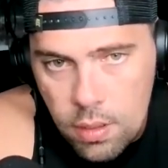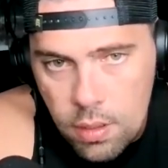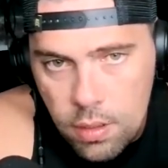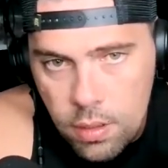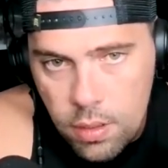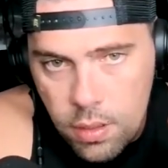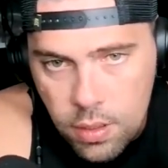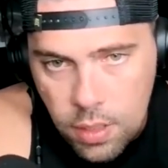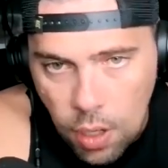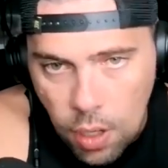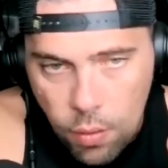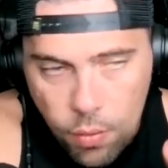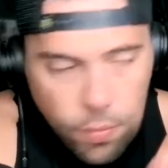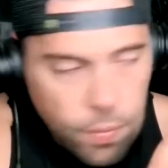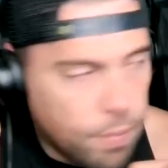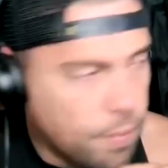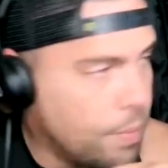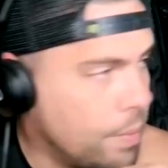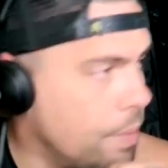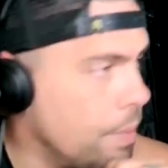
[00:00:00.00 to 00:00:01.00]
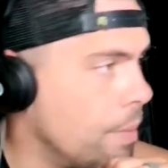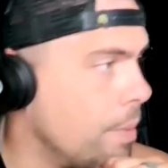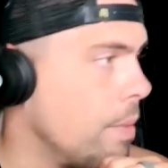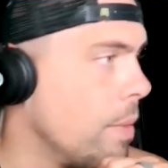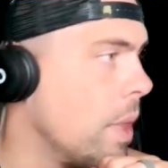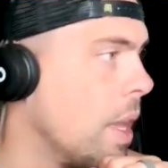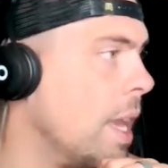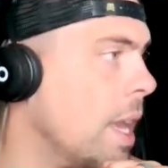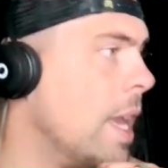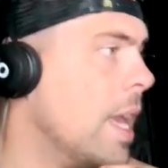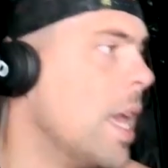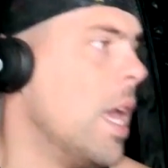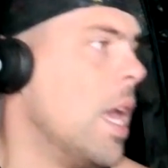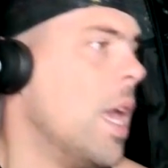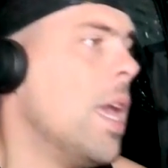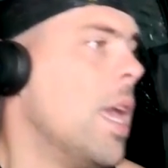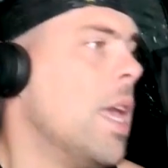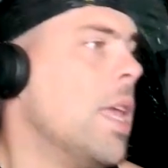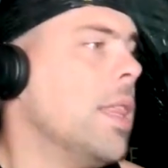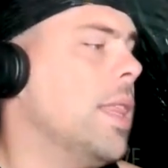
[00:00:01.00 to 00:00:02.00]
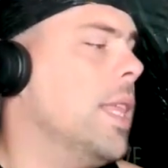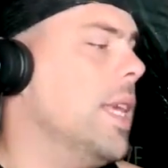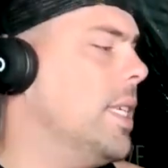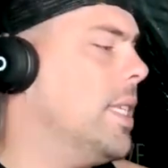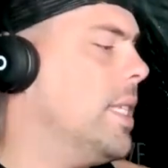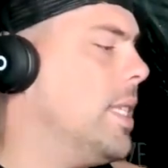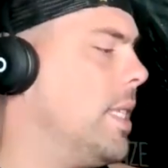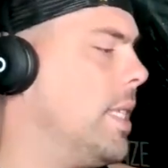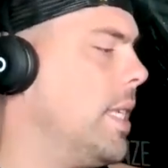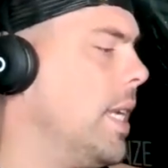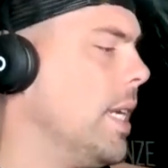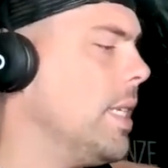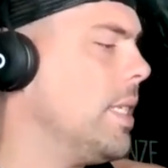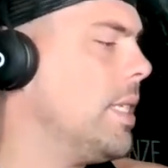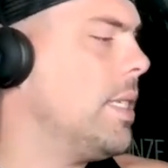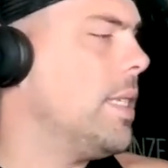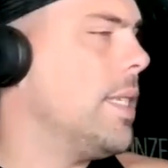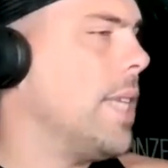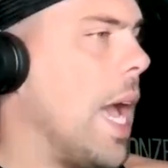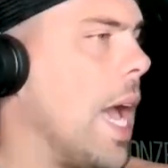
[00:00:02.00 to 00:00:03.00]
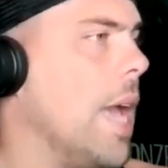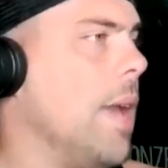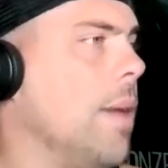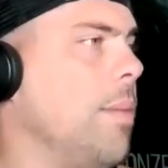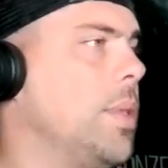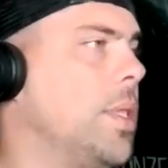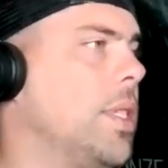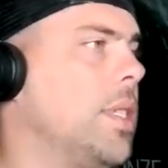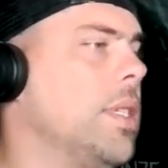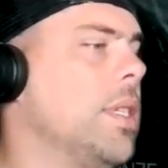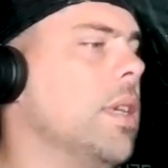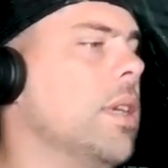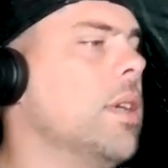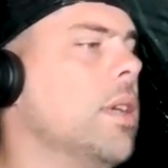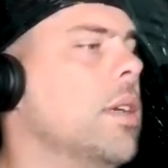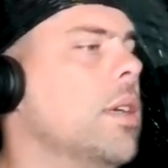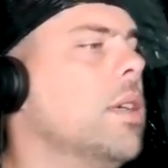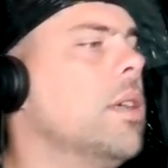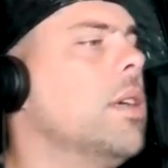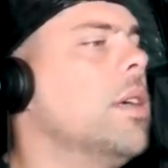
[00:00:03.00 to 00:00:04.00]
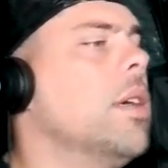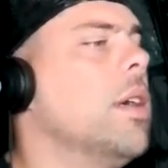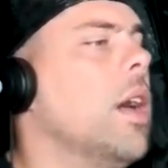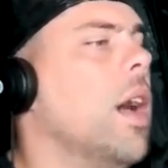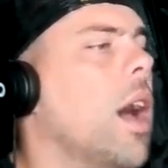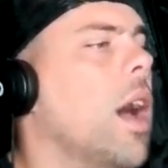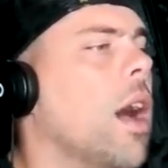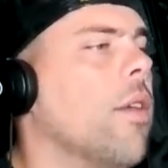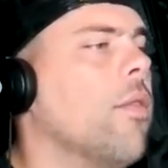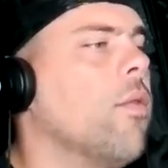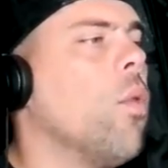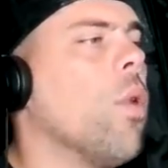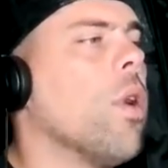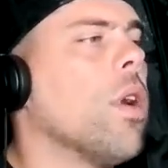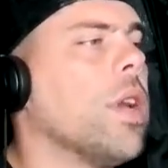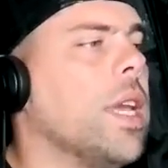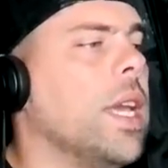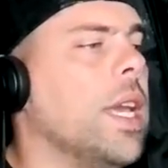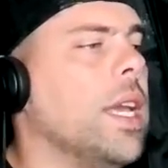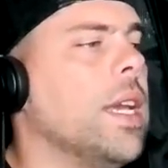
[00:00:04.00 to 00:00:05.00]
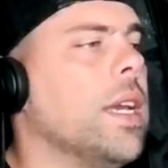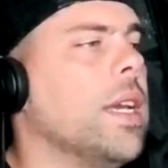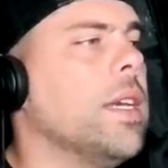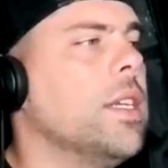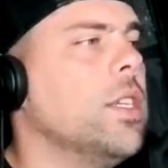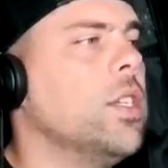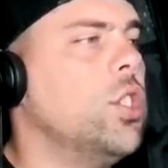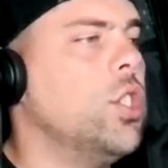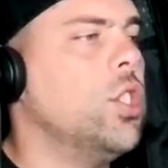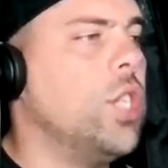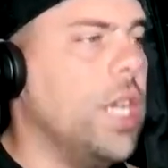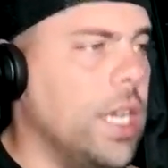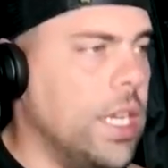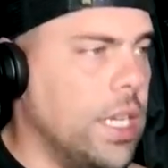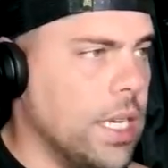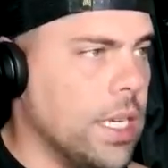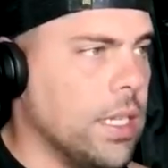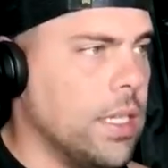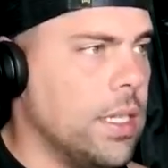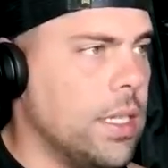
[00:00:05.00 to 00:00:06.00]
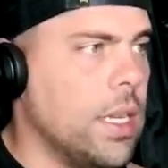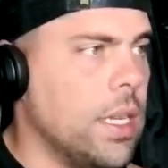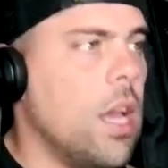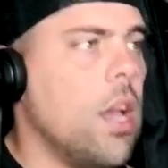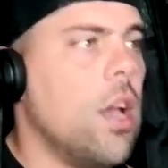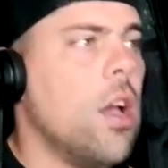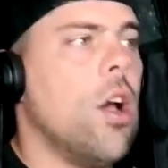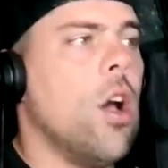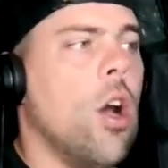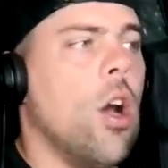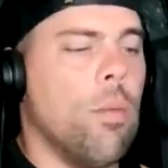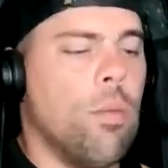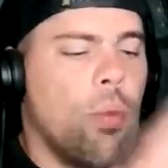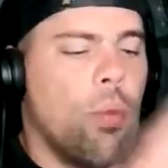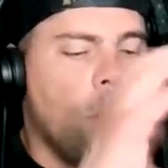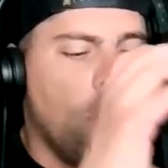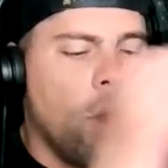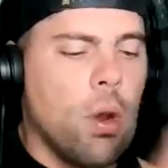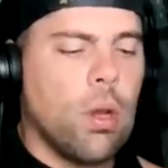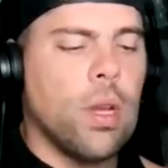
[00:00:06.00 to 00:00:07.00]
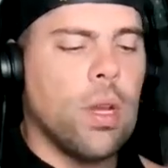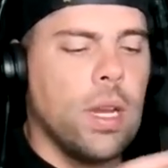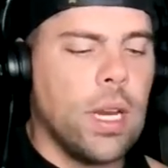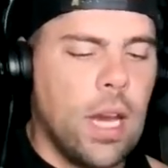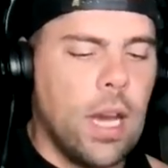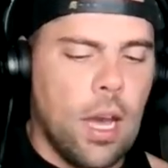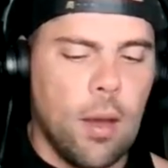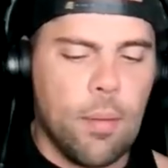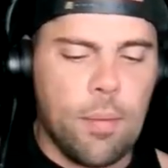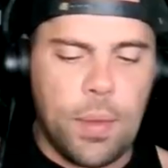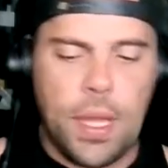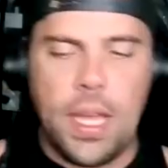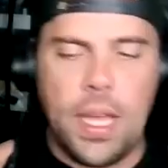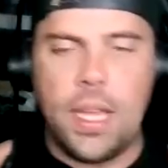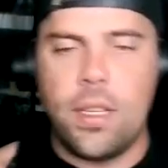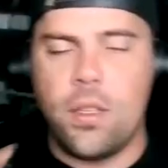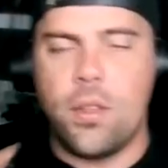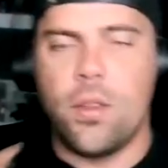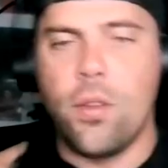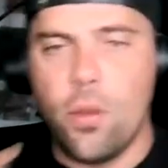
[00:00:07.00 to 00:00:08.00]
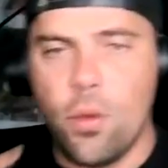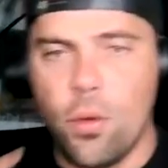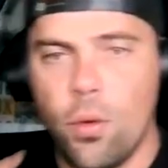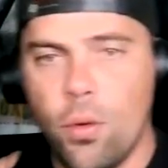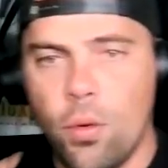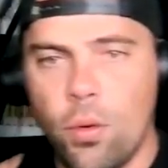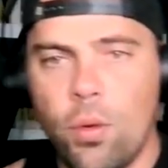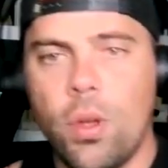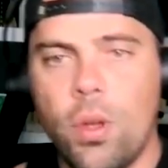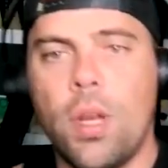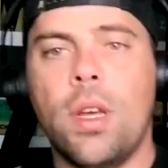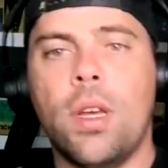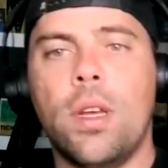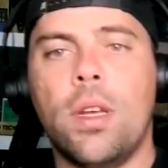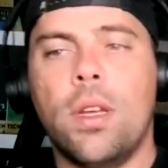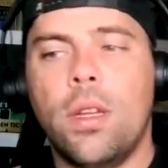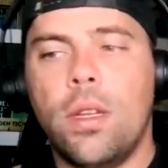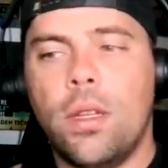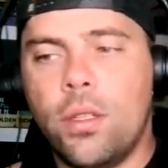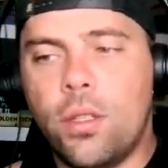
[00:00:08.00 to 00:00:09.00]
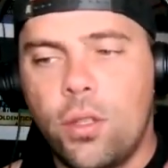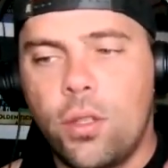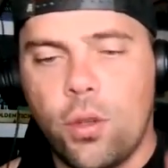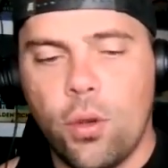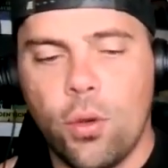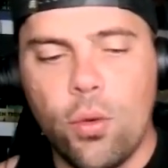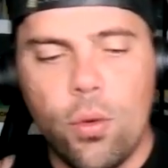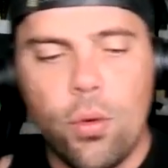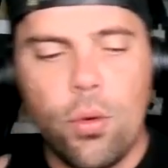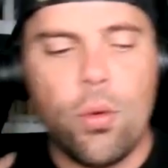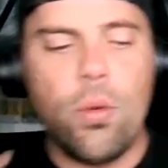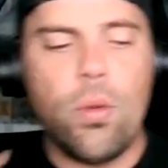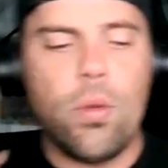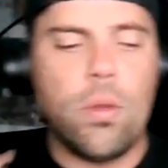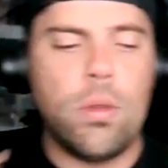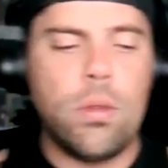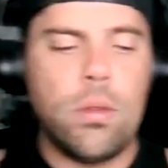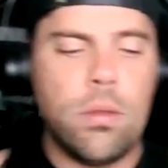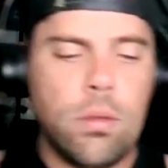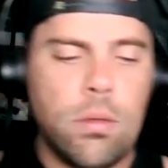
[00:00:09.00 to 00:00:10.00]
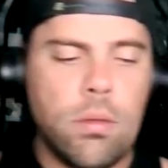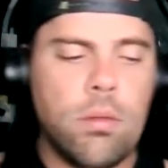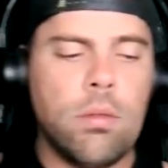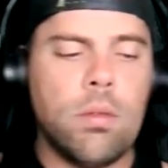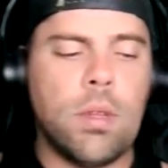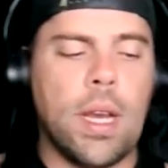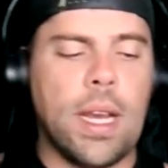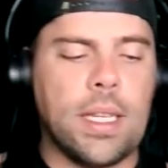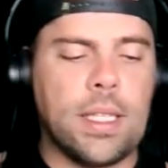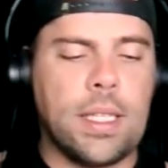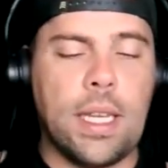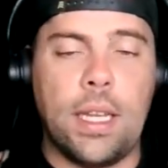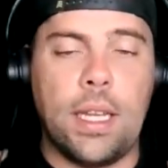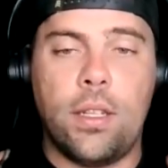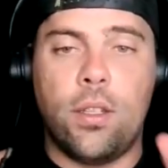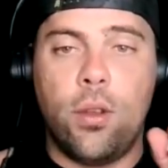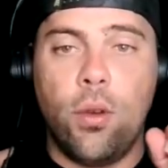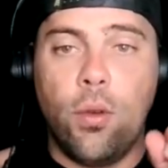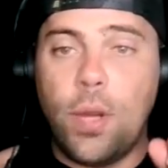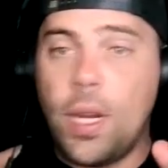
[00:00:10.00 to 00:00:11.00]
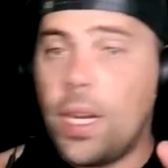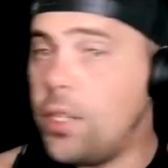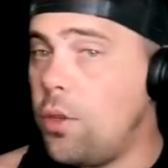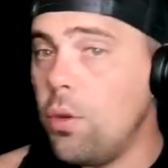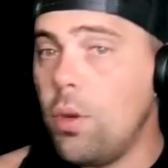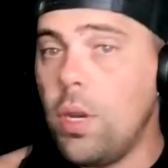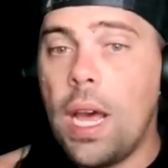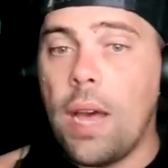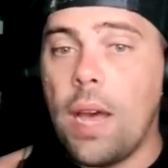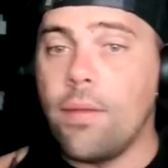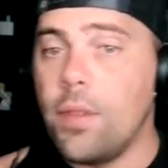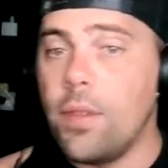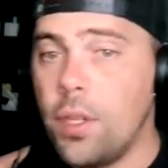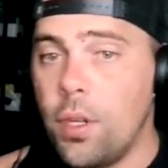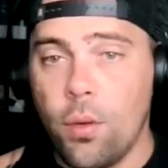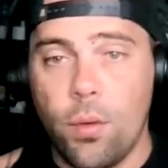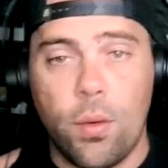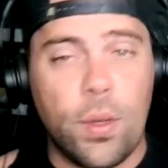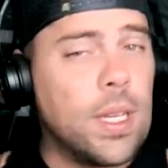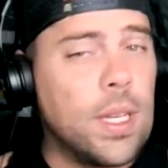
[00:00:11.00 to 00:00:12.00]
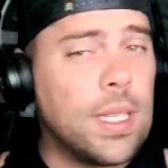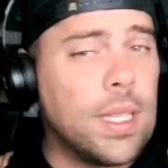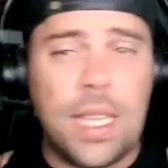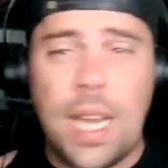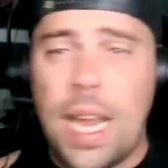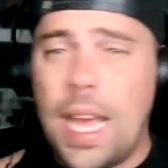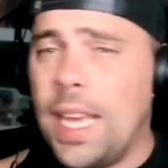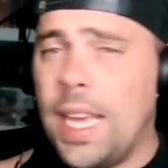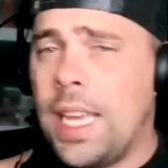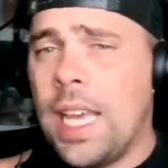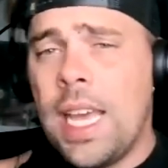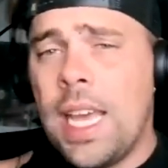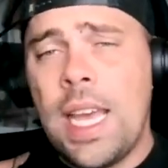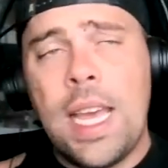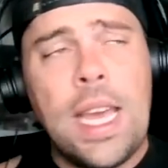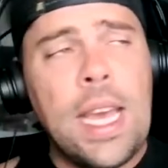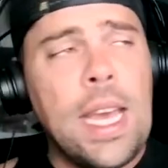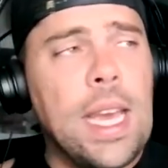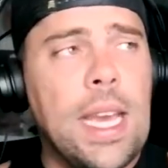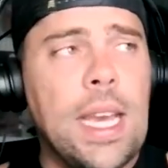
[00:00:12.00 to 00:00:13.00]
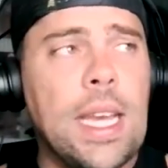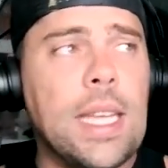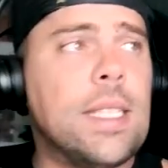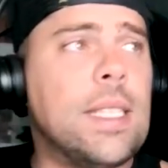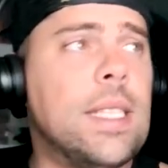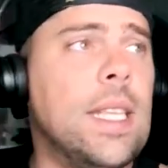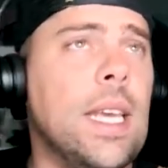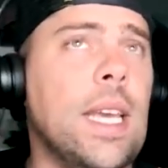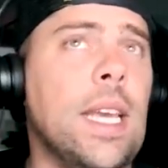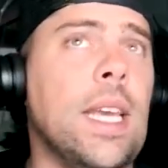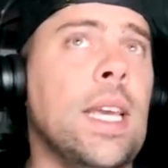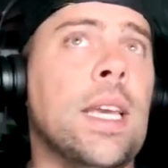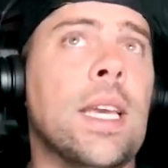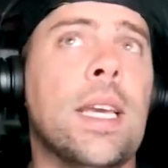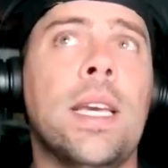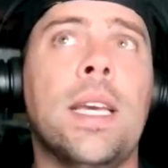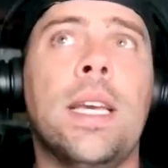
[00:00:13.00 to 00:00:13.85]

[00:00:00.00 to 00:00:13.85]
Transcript: So, the 6 types of working genius are broken up into 2, like I said, 2 that you love to do. It's like, it's the